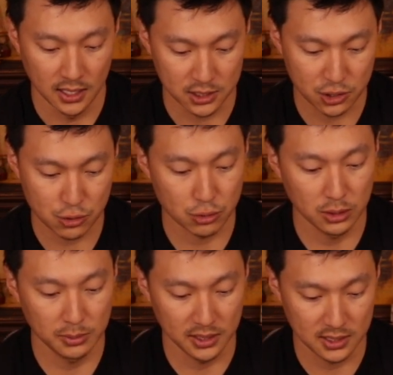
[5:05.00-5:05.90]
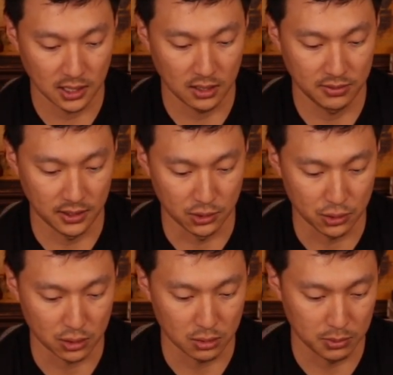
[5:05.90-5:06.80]
extremely tough and
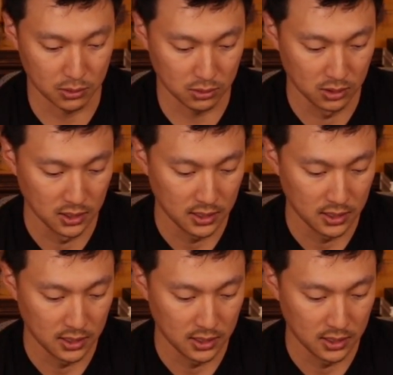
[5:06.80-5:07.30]
durable